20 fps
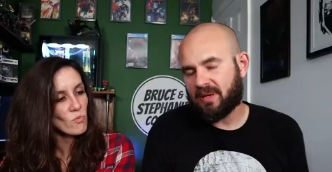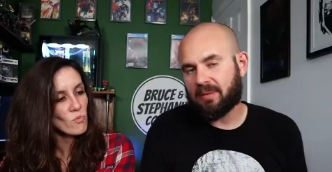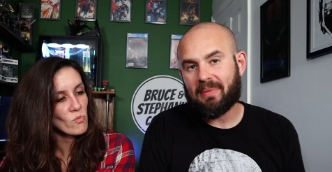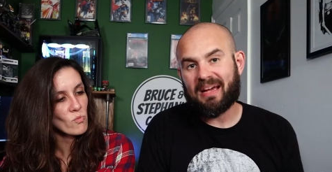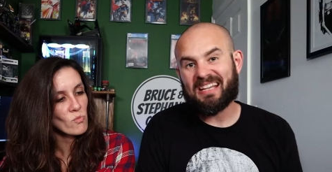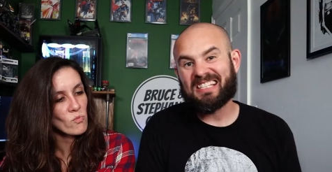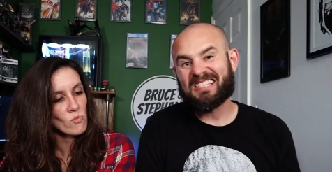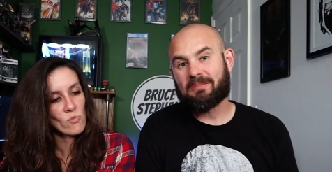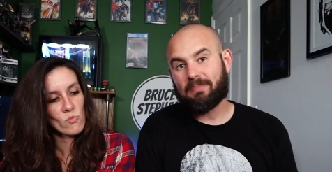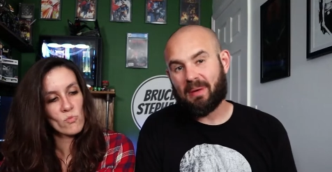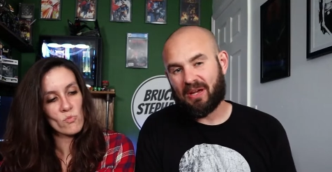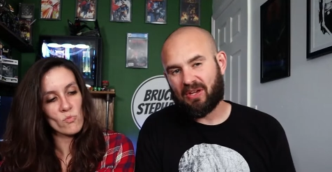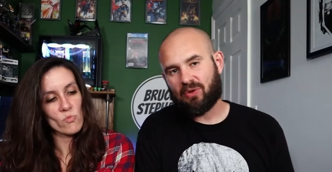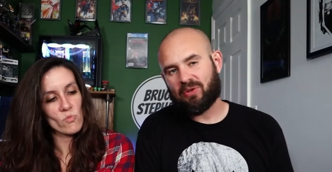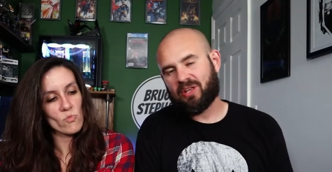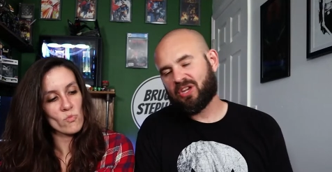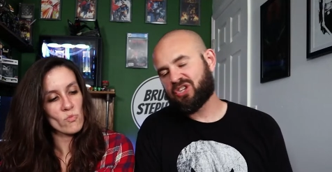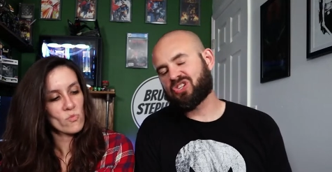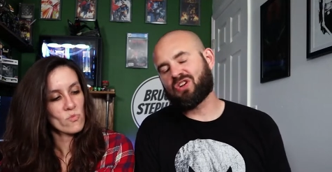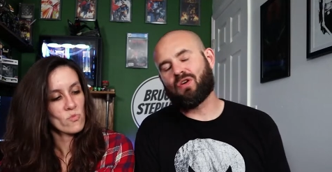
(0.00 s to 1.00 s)
Speaker 1: been in my
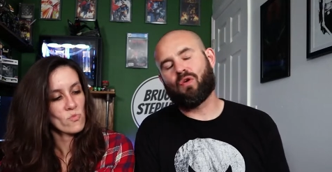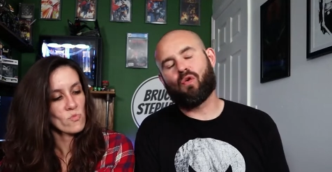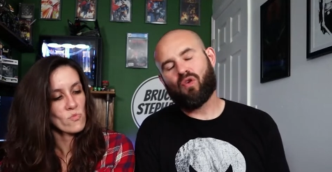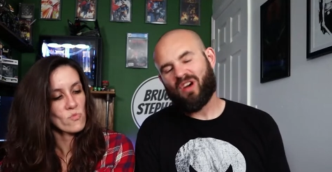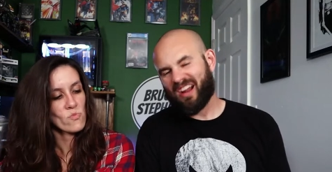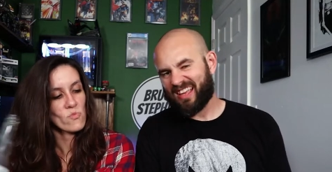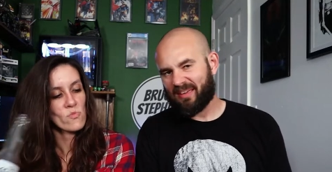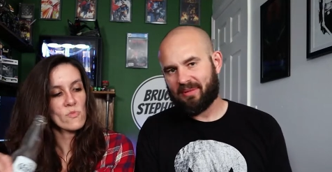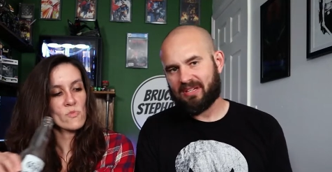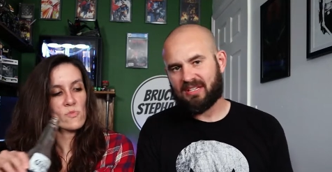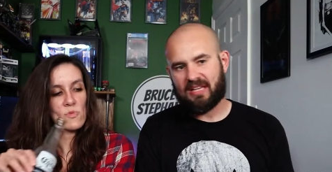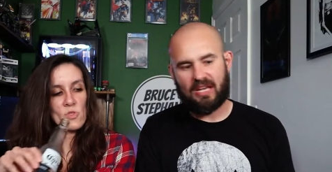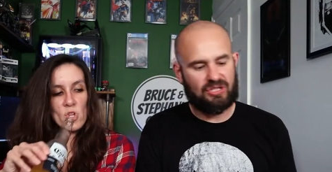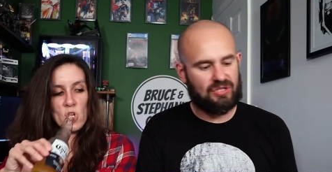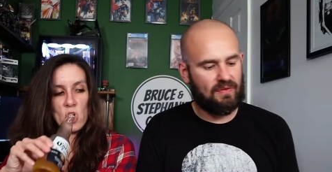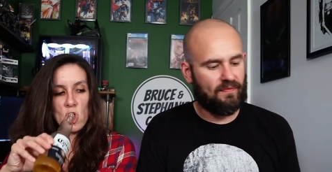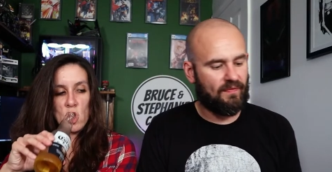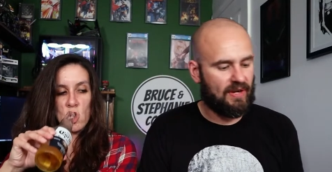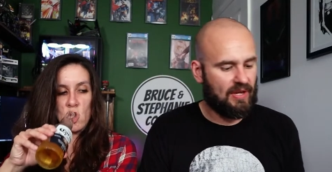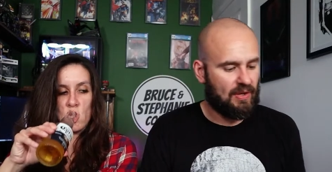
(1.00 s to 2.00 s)
speculation or
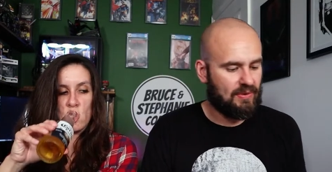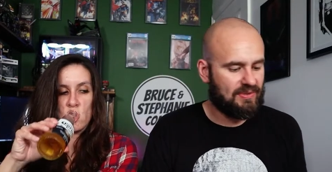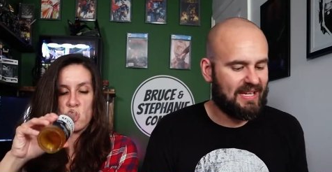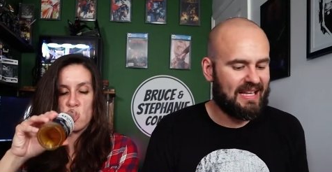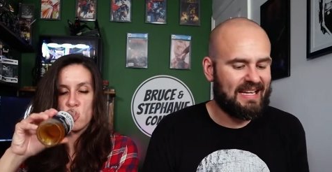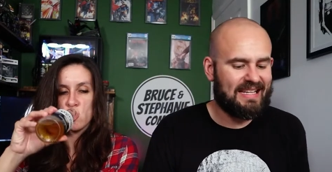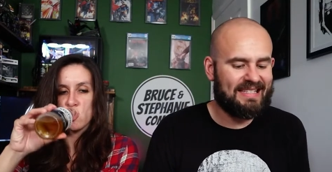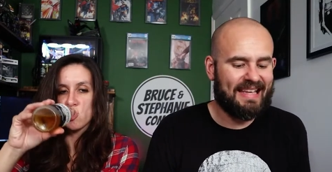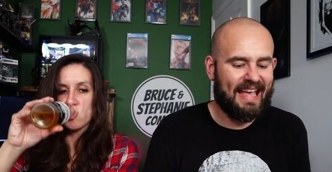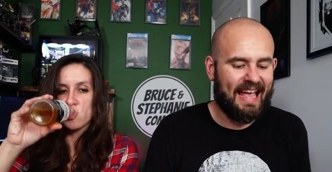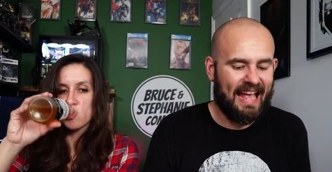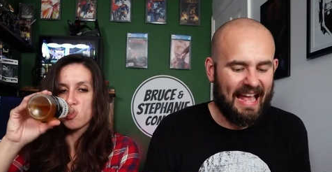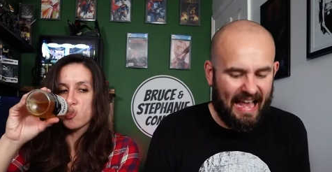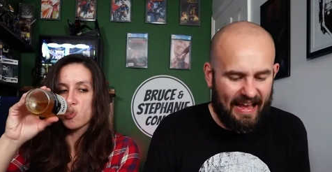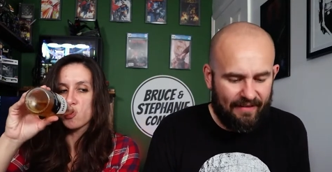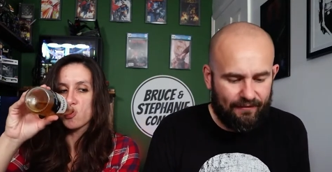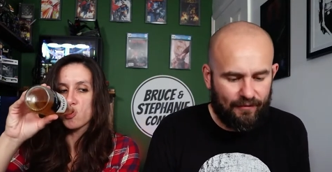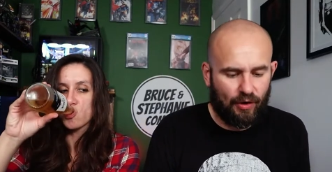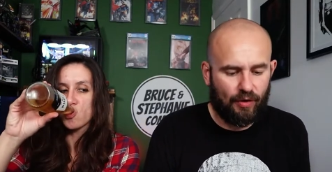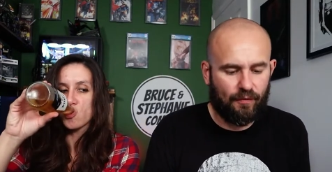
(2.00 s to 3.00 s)
recommendation videos. It is
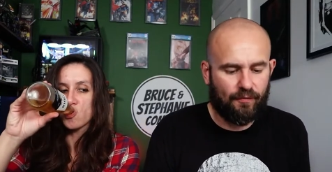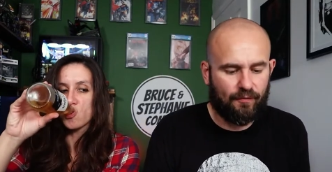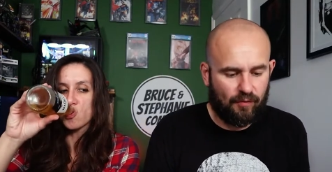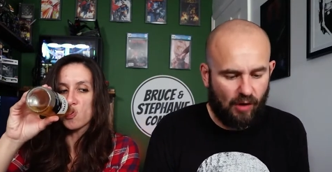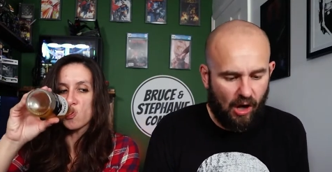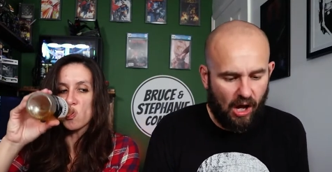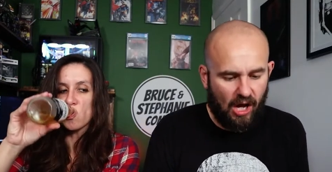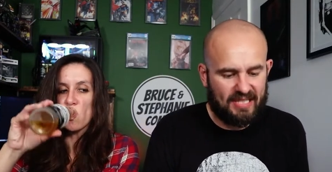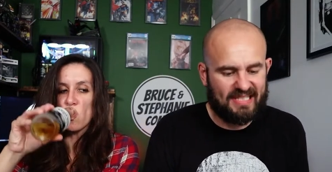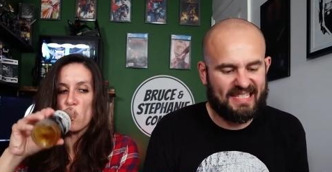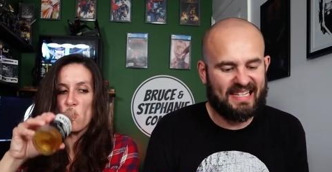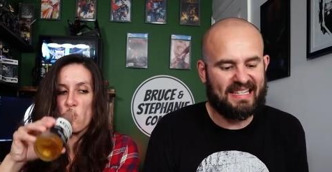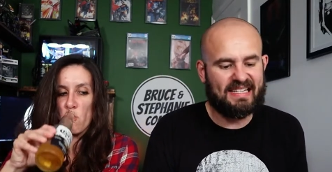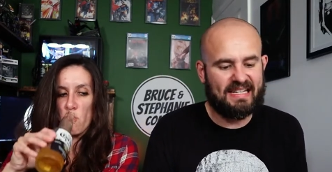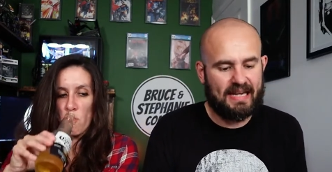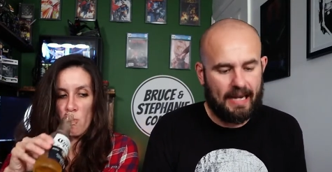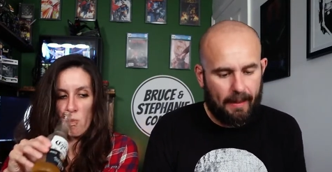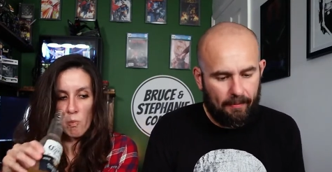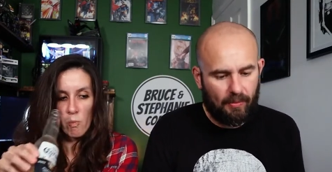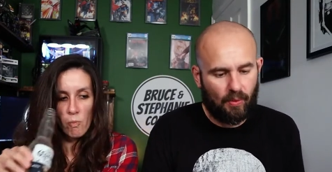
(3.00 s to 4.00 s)
Everfrost
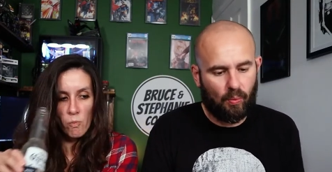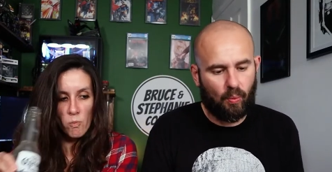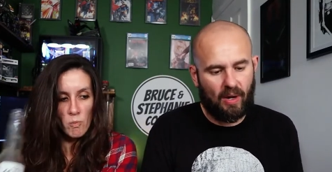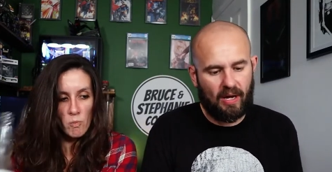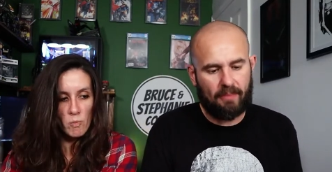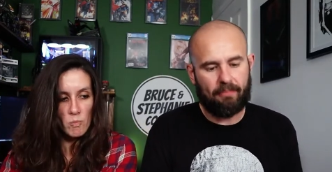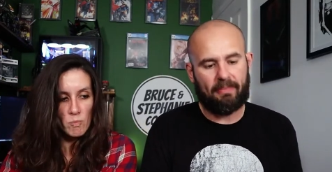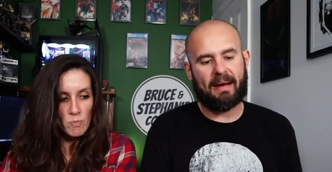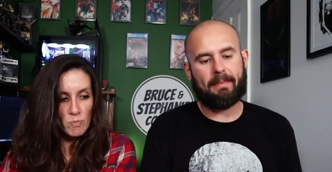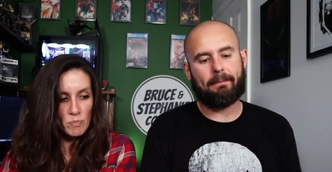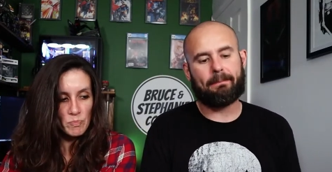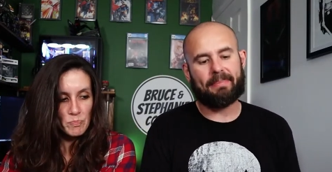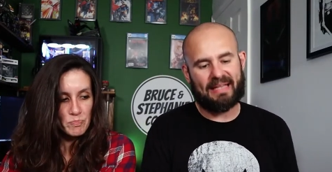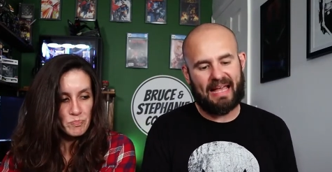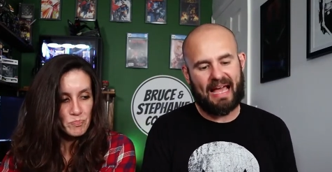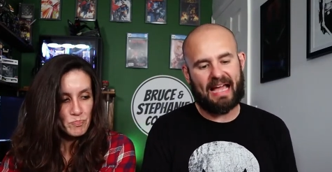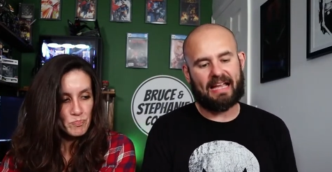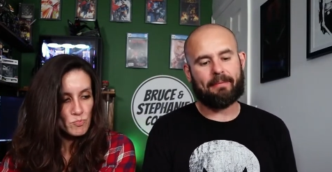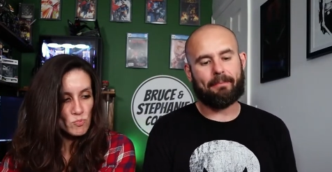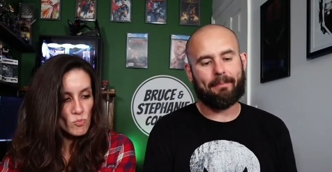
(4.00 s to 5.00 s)
number one by
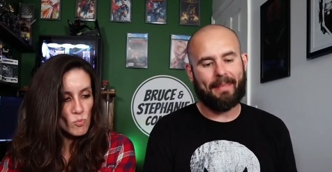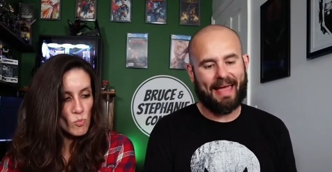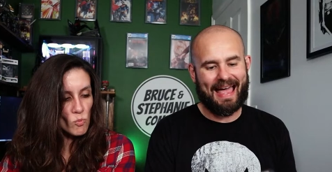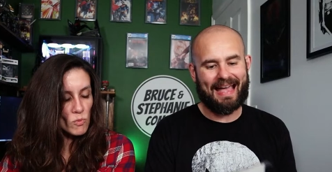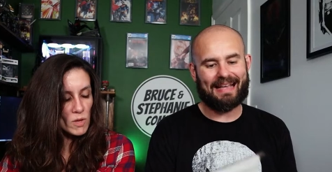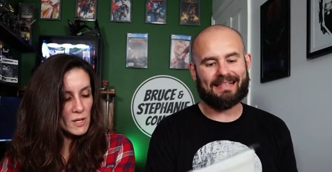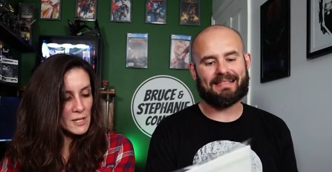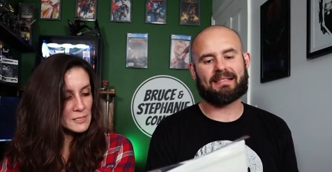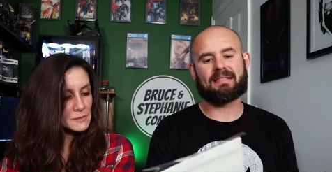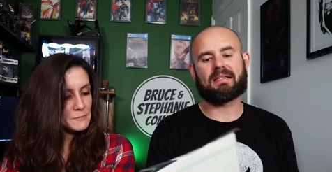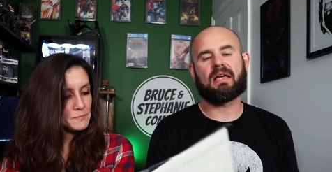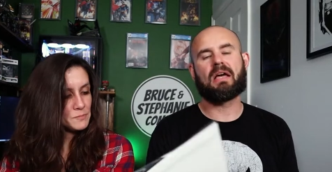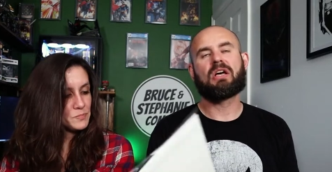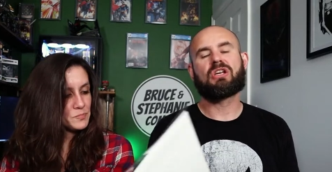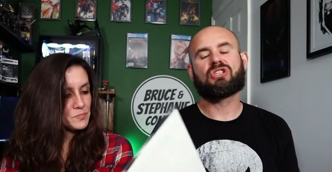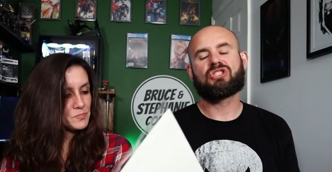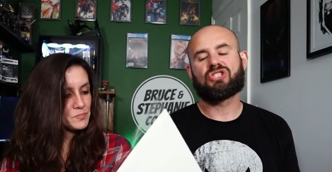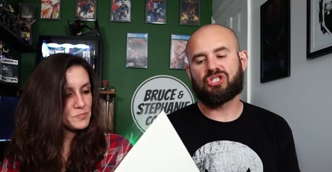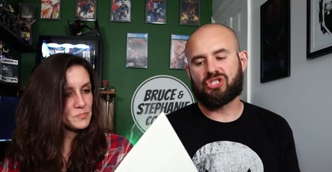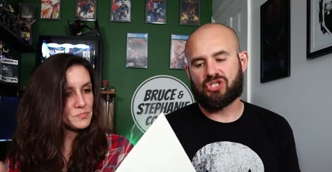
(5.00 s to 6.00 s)
Black Mask
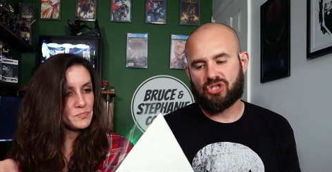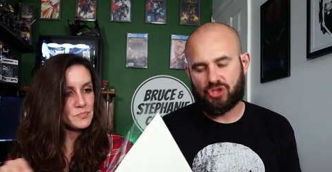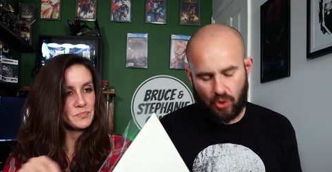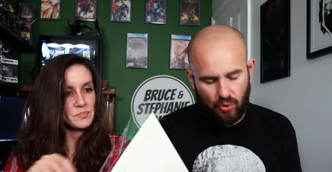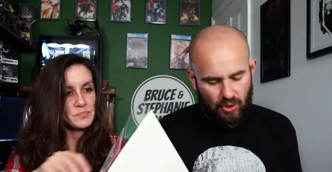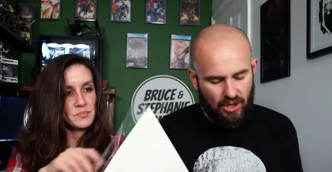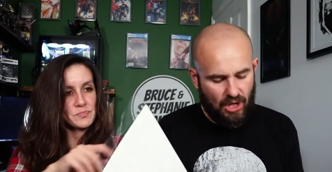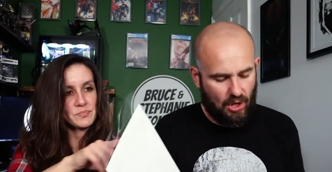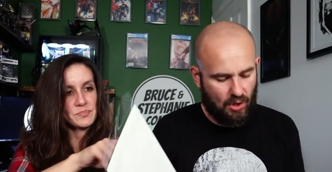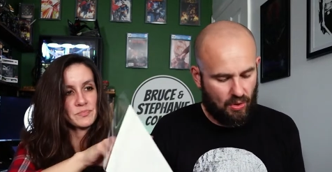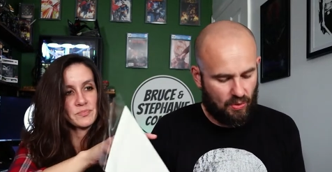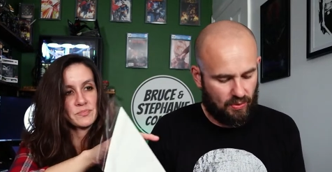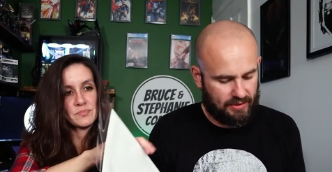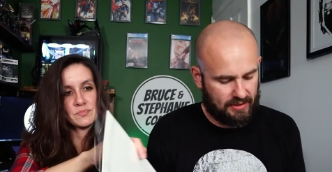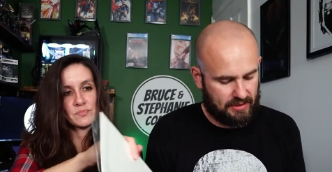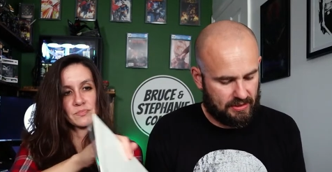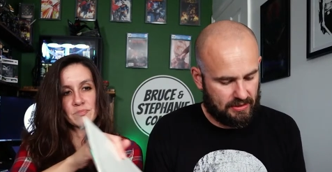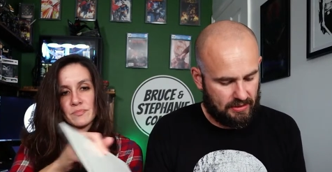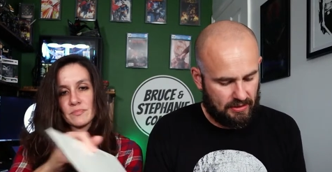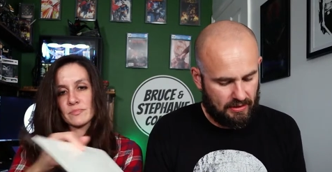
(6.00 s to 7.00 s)

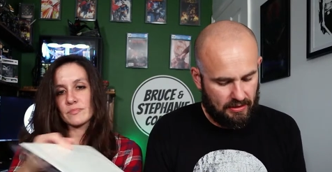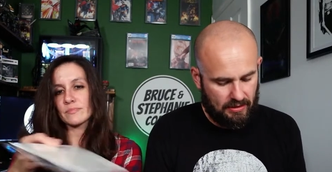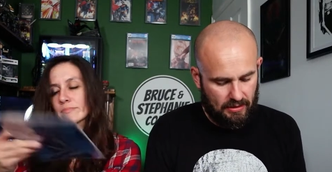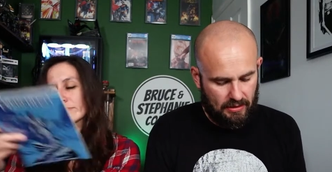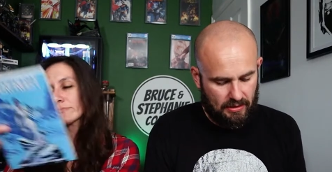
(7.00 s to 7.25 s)
Studios.